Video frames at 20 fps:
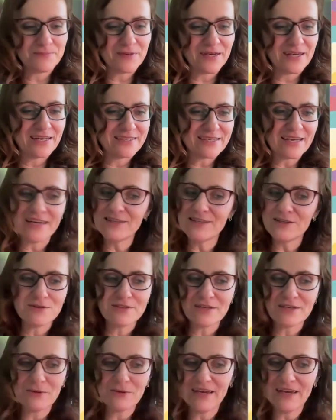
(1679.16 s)
and I know
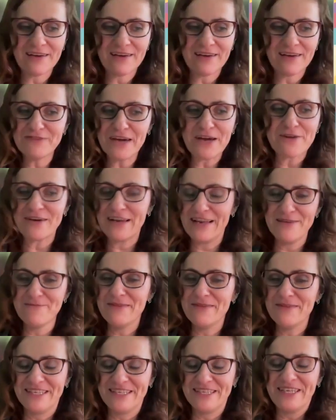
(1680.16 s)
that we have very
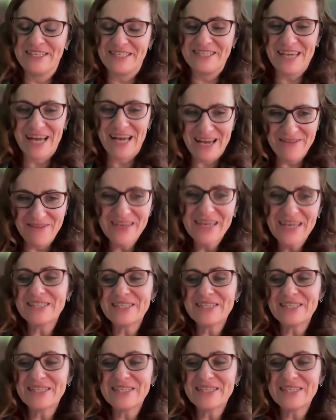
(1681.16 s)
limited time,